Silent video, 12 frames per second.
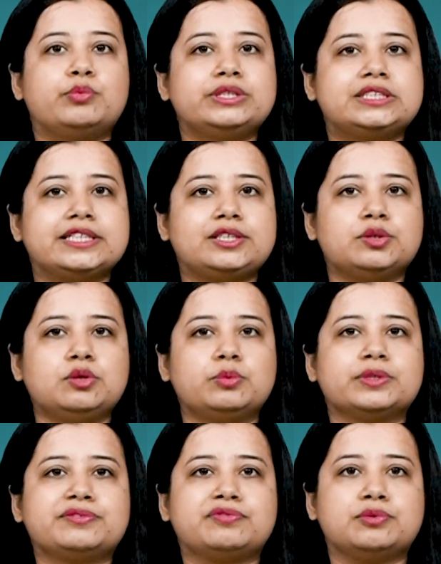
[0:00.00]
which they took
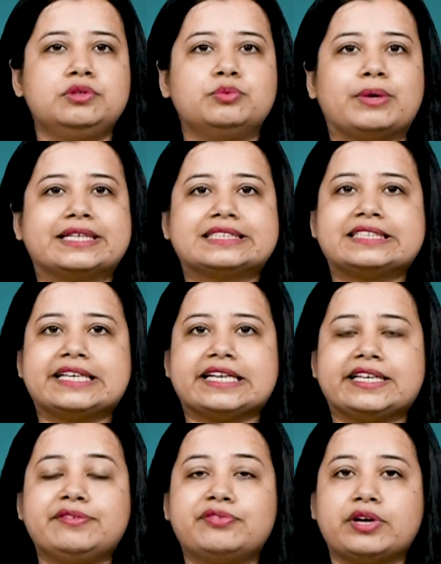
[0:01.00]
with food once
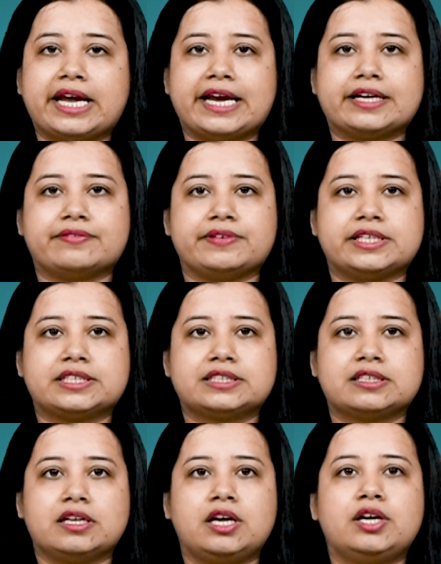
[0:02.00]
daily for 8 weeks.